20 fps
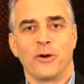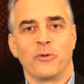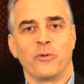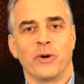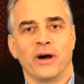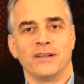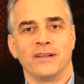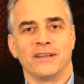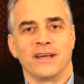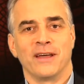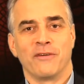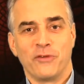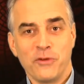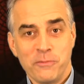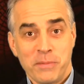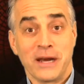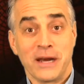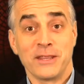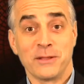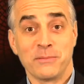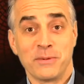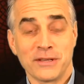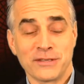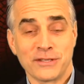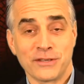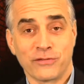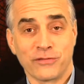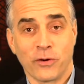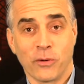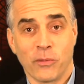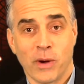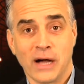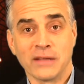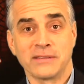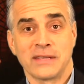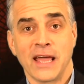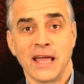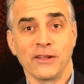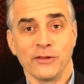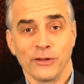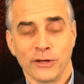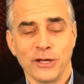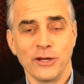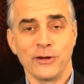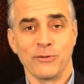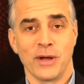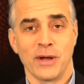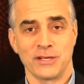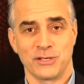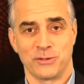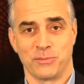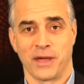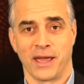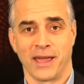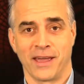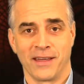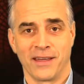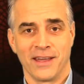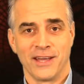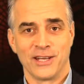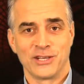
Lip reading: Well, if you've been in the business for a while, take a look at your resume.